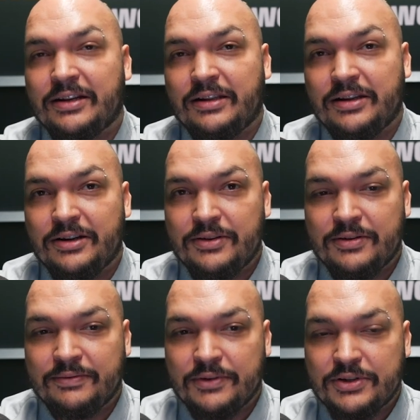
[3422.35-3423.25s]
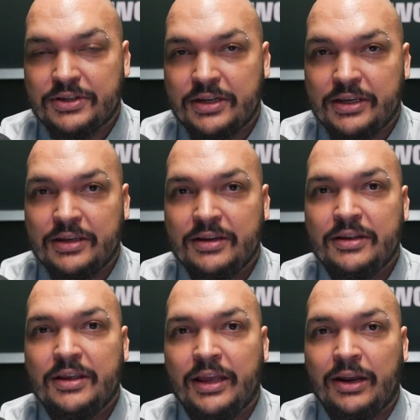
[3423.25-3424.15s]
Clara University
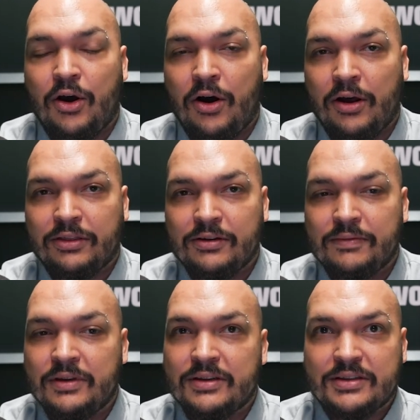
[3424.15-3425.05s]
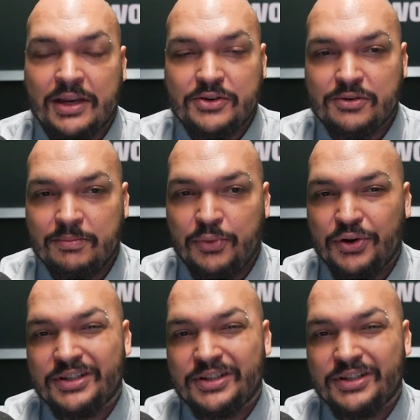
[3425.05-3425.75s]
and author of the essential book,